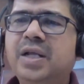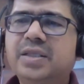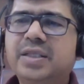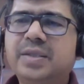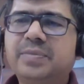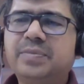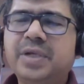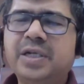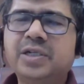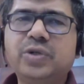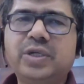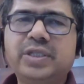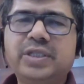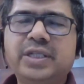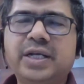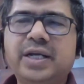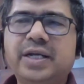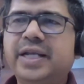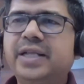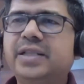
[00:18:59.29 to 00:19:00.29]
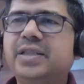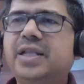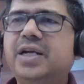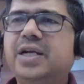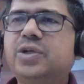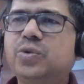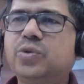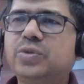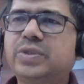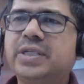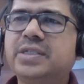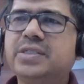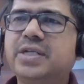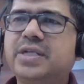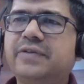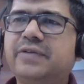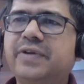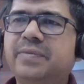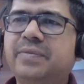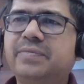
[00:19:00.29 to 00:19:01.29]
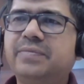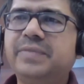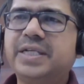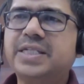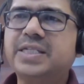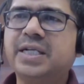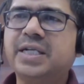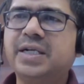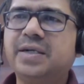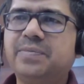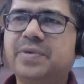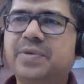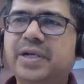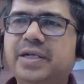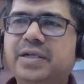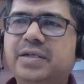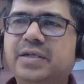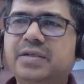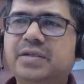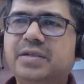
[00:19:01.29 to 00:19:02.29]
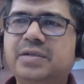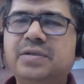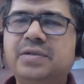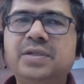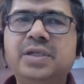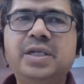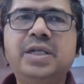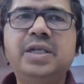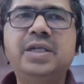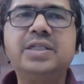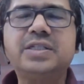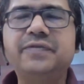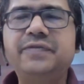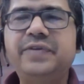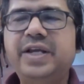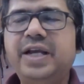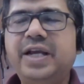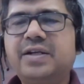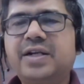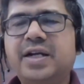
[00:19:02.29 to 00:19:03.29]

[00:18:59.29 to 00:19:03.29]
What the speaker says: Tanshu, I think again, there are two things that we are mixing up, right? So we are